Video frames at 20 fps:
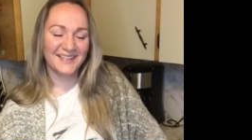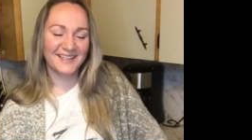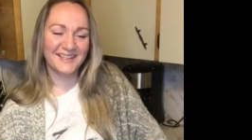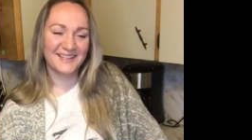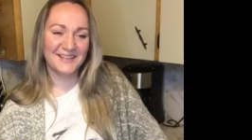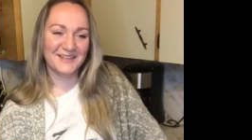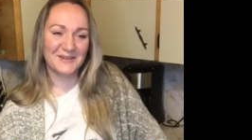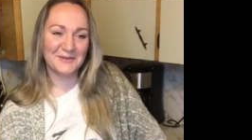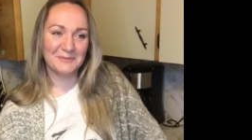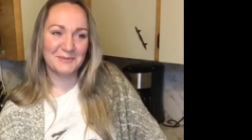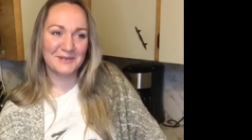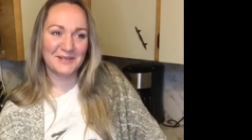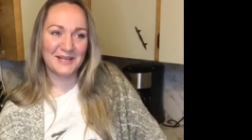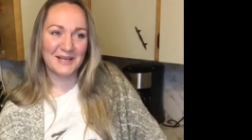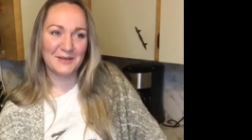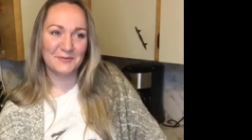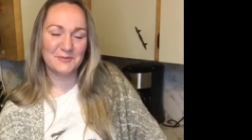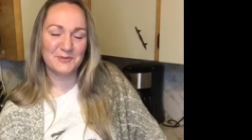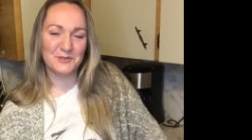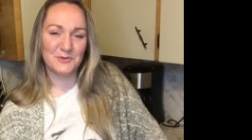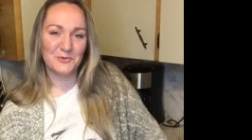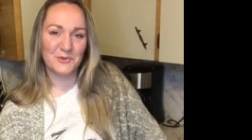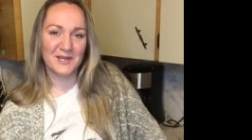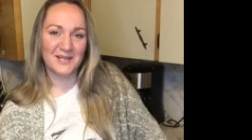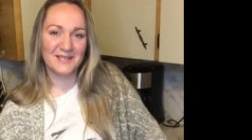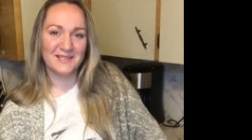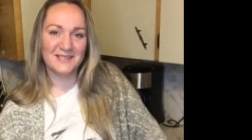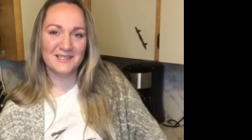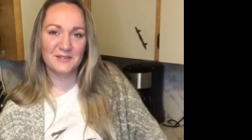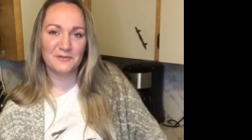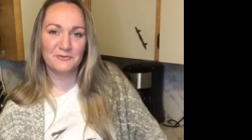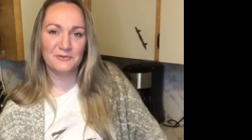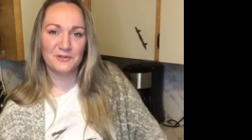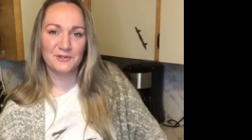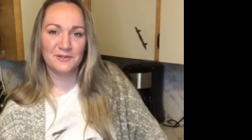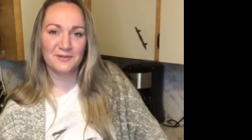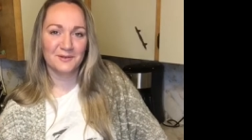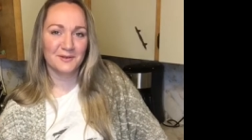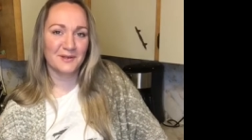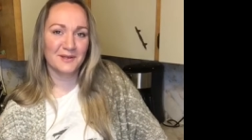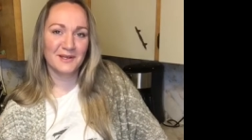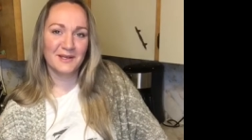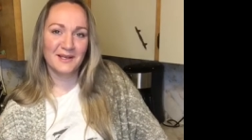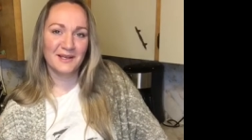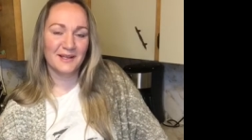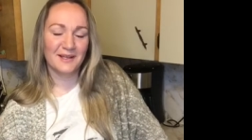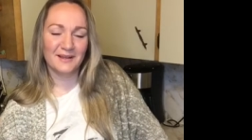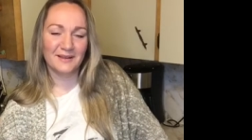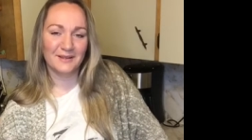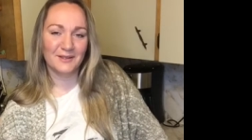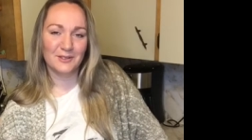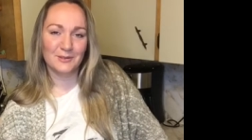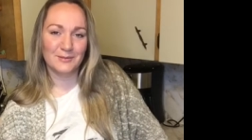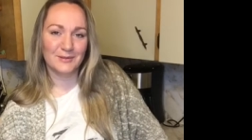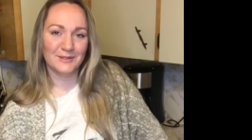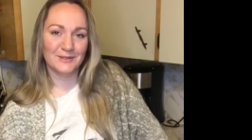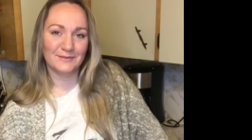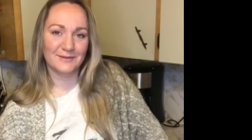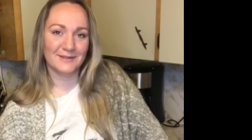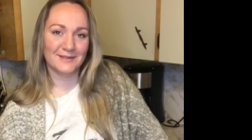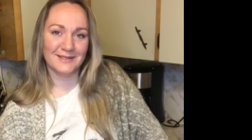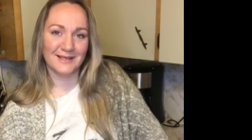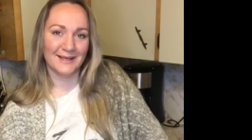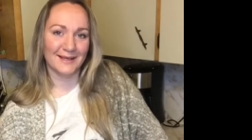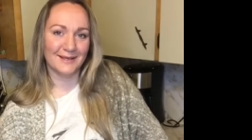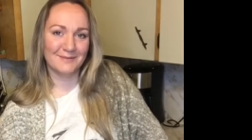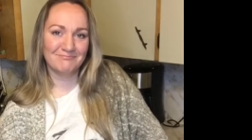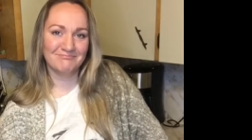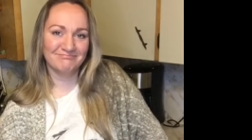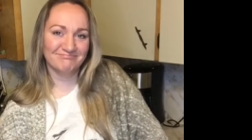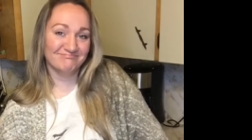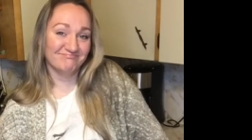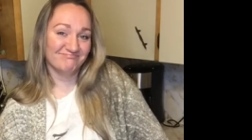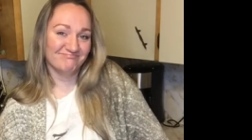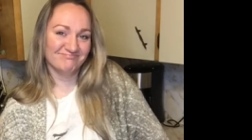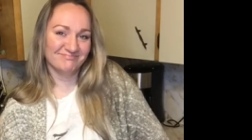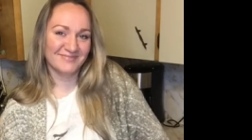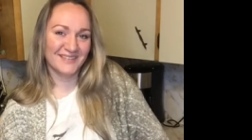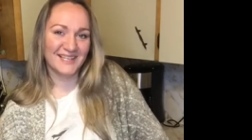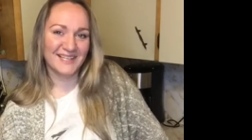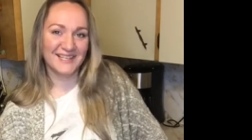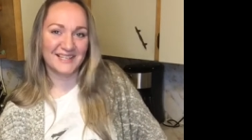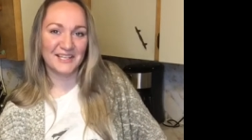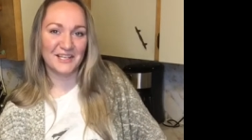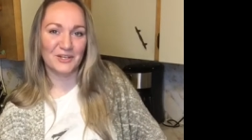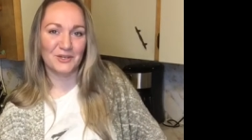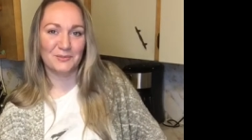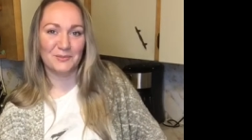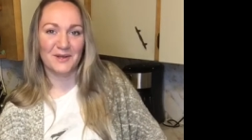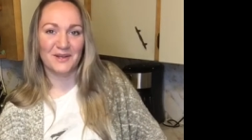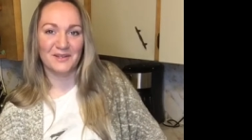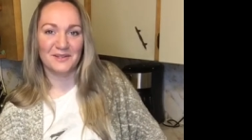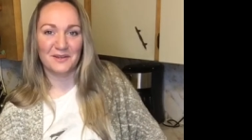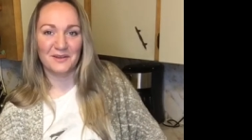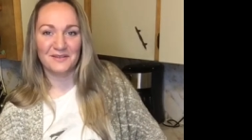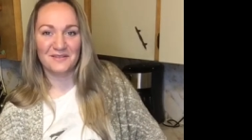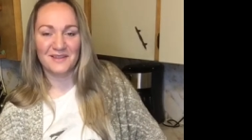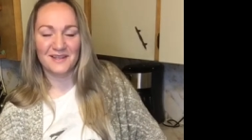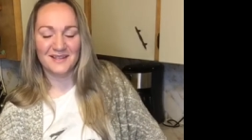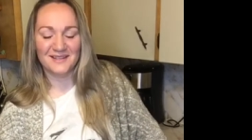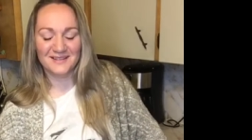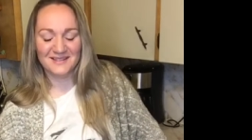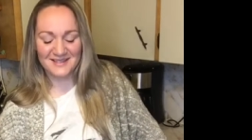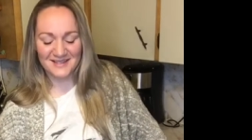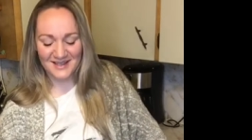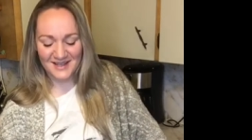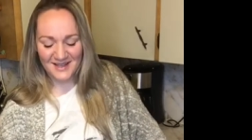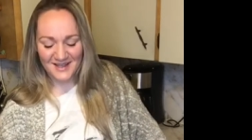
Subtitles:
I hope it helped you waste a little bit of your time and get your mind off things.